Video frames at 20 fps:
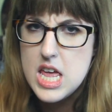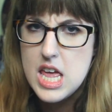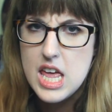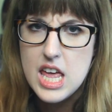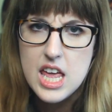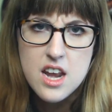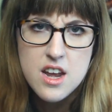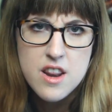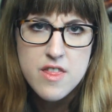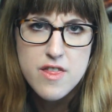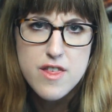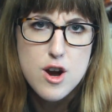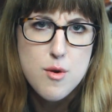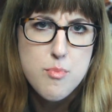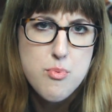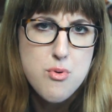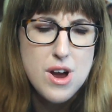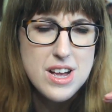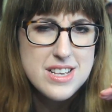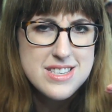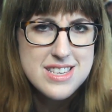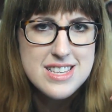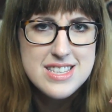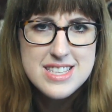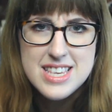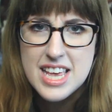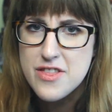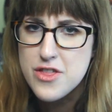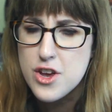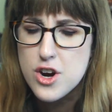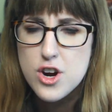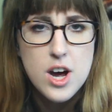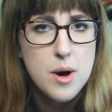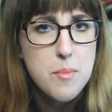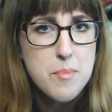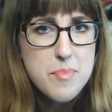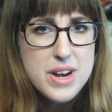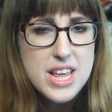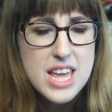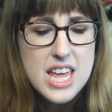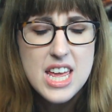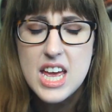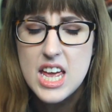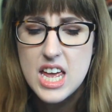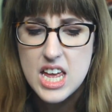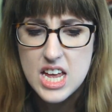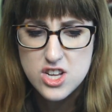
in their presence, in their company.